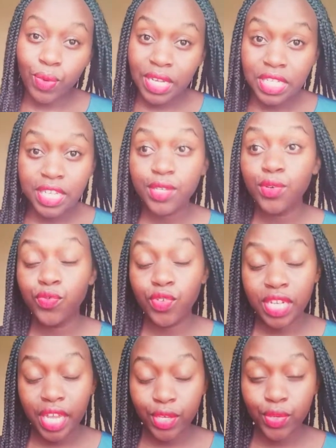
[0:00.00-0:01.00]
One day you
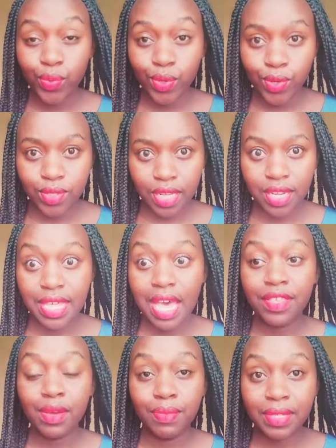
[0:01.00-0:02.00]
feel like you want to study. There are
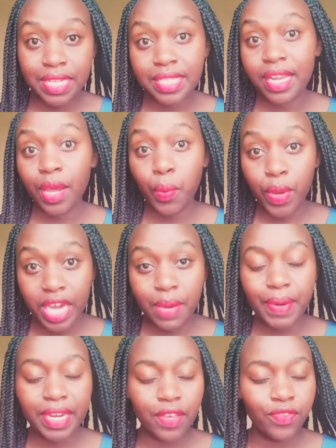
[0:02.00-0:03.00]
some days that I wake
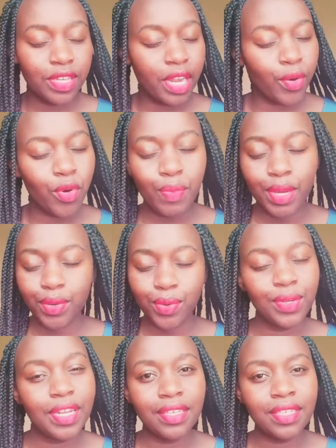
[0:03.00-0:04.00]
up and I feel like, oh my
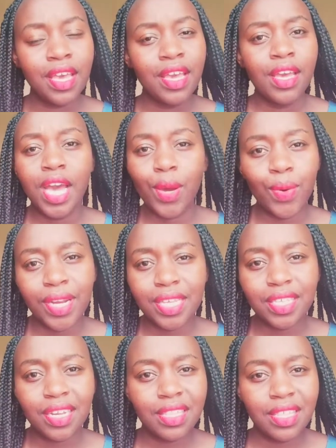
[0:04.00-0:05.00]
goodness, I want to
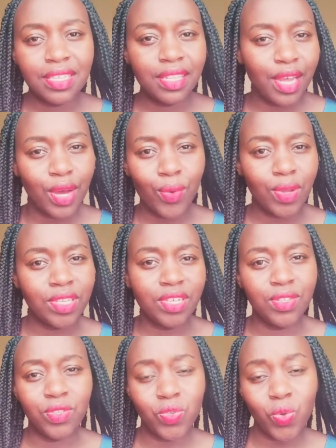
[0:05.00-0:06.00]
study this language,
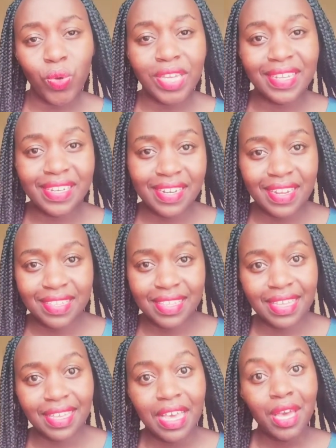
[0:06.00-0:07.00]
it's so
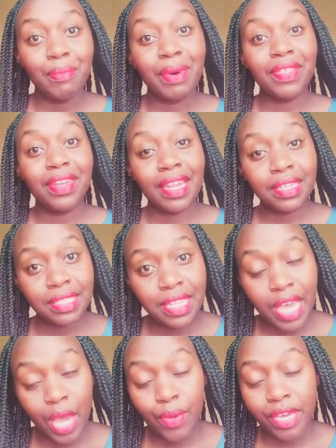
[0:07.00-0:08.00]
interesting. But the next
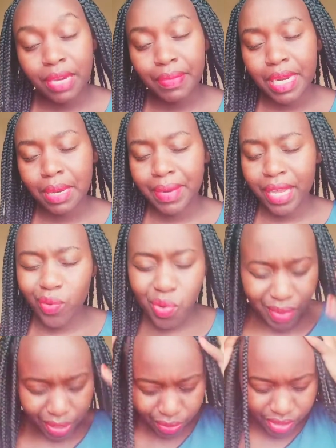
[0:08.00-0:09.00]
day I wake up and I'm like, oh
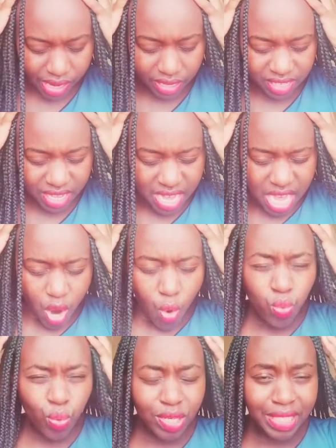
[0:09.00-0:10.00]
my goodness,
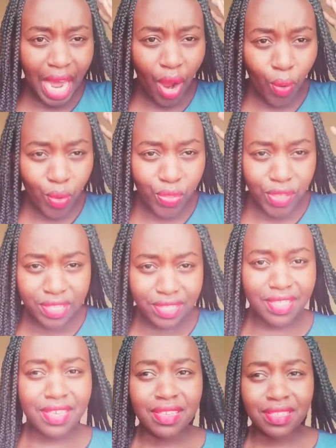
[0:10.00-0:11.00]
what are all these
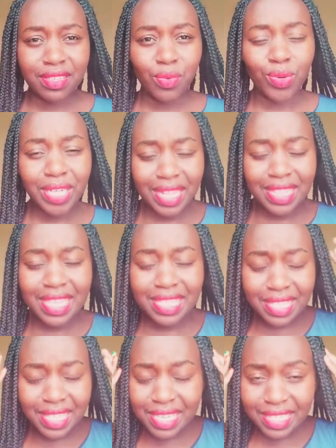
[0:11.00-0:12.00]
things? What are these
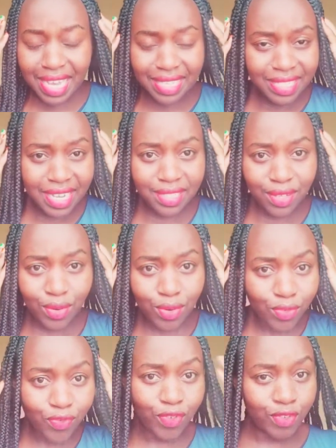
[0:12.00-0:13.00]
things? Are just
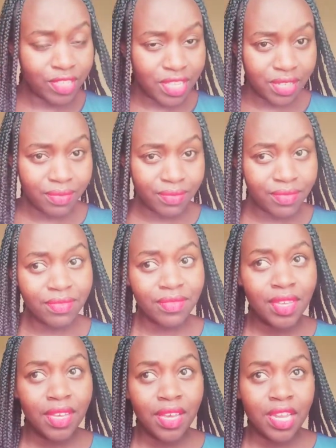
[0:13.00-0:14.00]
confusing.
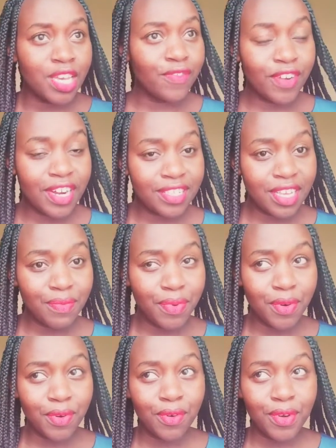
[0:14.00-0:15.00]
Like for
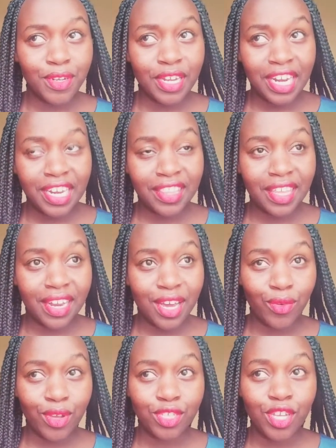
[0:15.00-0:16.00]
example, when you're learning the
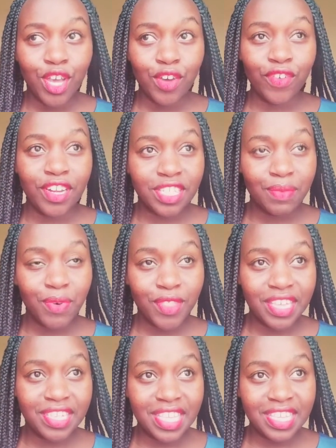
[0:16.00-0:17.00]
language, for example,
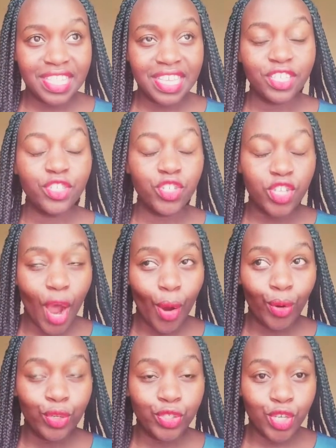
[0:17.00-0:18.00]
there's this thing,
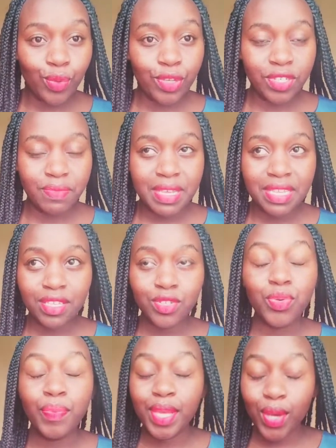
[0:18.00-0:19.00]
jiao, which means
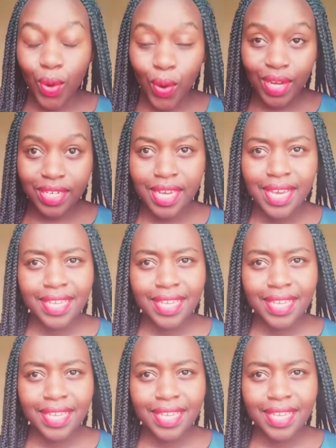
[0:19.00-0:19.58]
to be called.